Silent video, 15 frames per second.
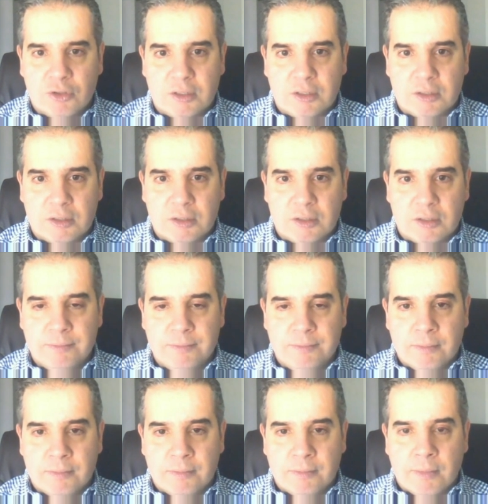Because
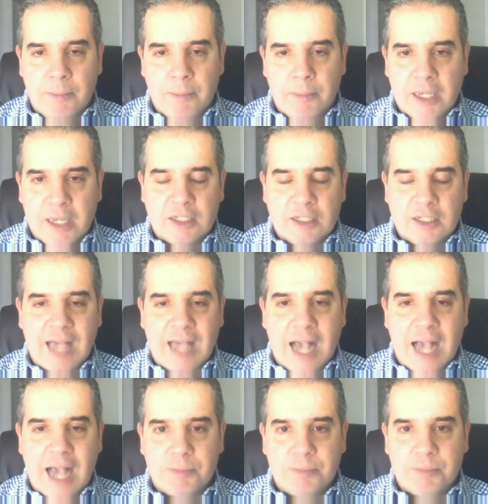it usually takes a
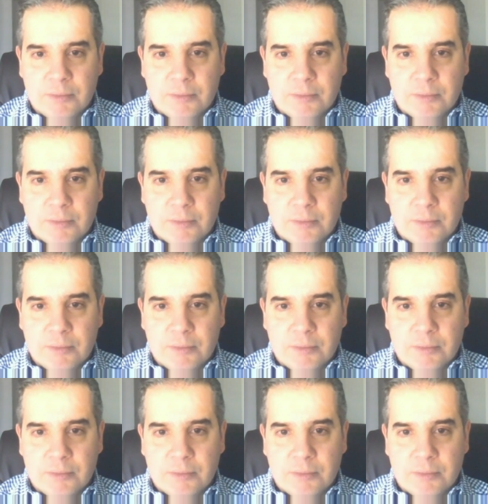crisis.